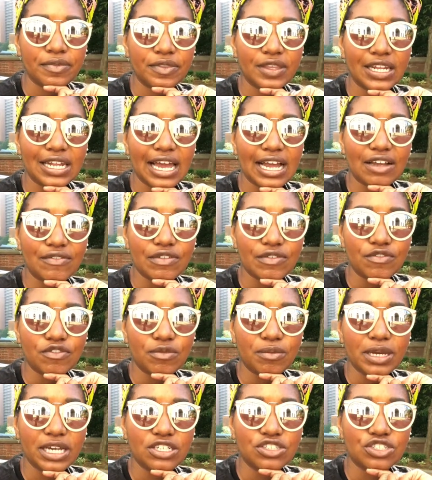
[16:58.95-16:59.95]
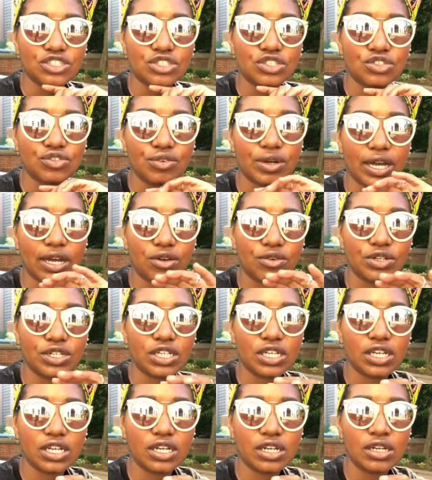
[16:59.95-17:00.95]
the lack of information
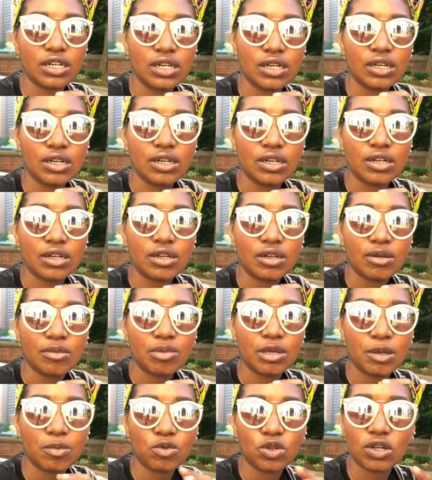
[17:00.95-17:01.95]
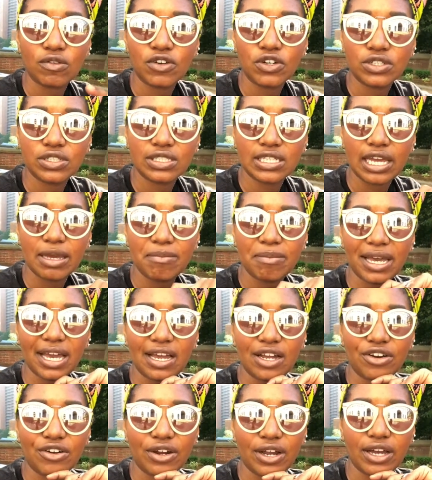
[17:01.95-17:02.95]
surrounding people of her same
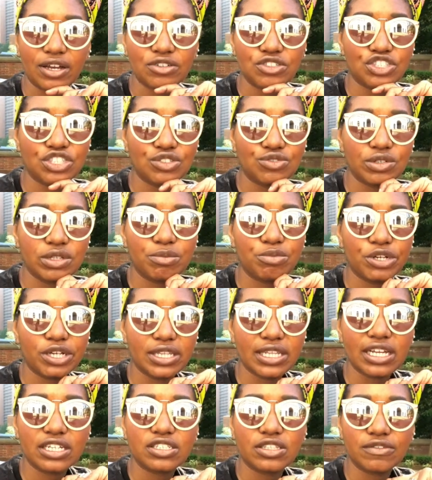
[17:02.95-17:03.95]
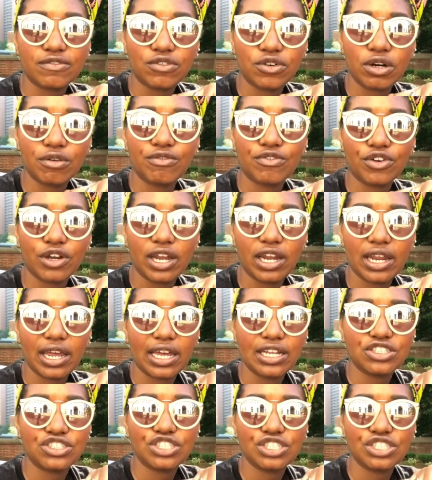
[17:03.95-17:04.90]
background. She's really bringing that to the forefront, and